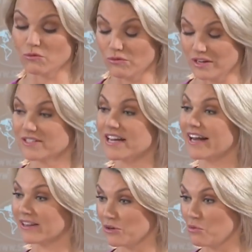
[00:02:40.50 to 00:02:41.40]

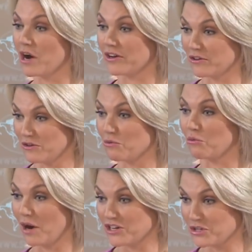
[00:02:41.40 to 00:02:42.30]
exactly what
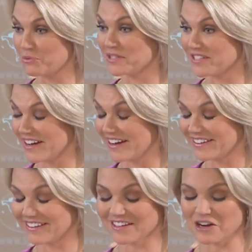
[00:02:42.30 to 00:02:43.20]
Russia would say,
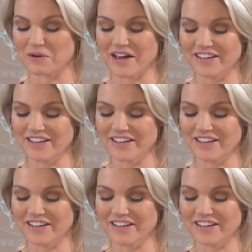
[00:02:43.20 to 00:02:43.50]
okay?